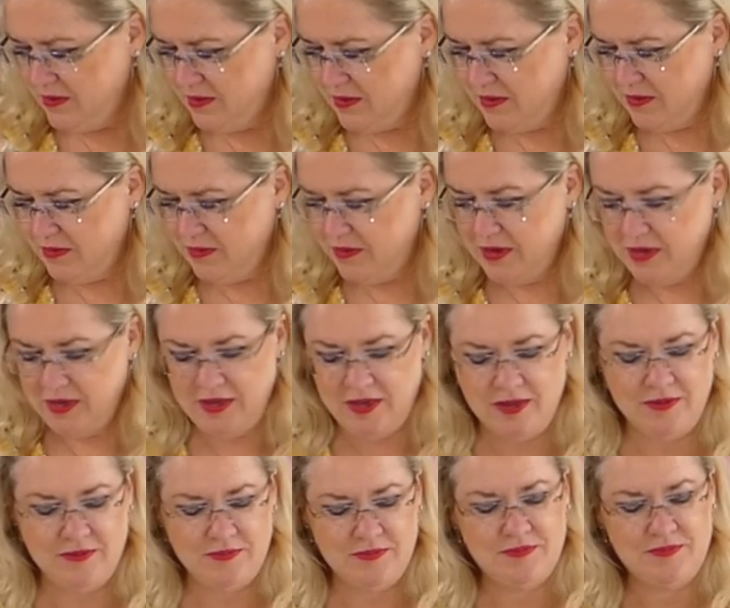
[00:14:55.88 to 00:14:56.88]
going
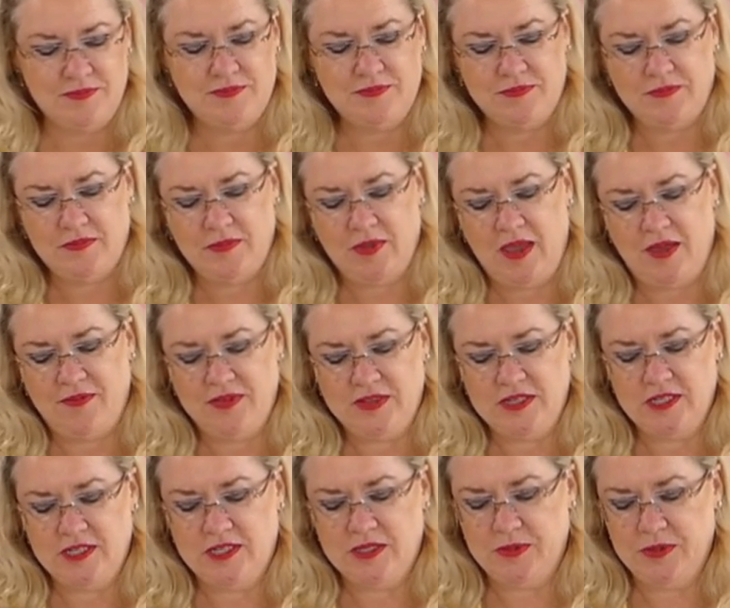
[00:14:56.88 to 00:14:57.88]
in, half a
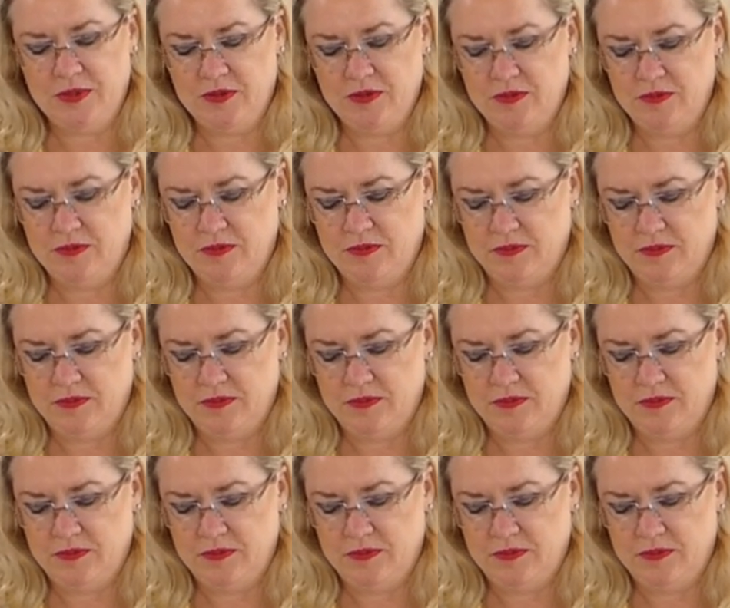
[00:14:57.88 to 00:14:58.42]
teaspoon.